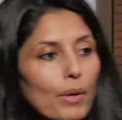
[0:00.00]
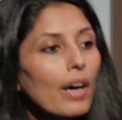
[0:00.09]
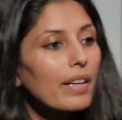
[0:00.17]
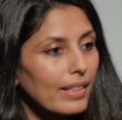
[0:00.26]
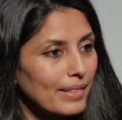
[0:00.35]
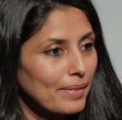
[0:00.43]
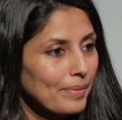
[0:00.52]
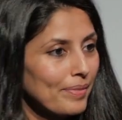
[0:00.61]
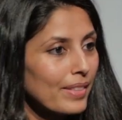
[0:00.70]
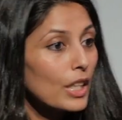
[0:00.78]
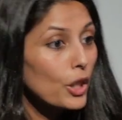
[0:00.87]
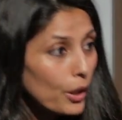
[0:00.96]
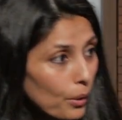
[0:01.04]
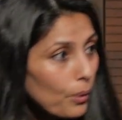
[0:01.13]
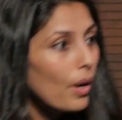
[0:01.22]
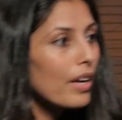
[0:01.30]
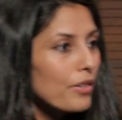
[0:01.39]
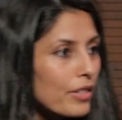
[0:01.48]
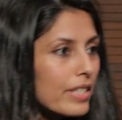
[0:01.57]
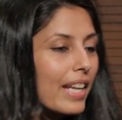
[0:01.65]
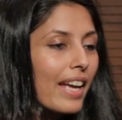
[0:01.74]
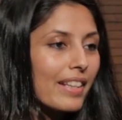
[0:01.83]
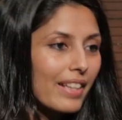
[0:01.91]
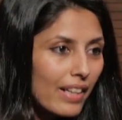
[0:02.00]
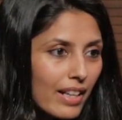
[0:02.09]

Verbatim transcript: product, you understand the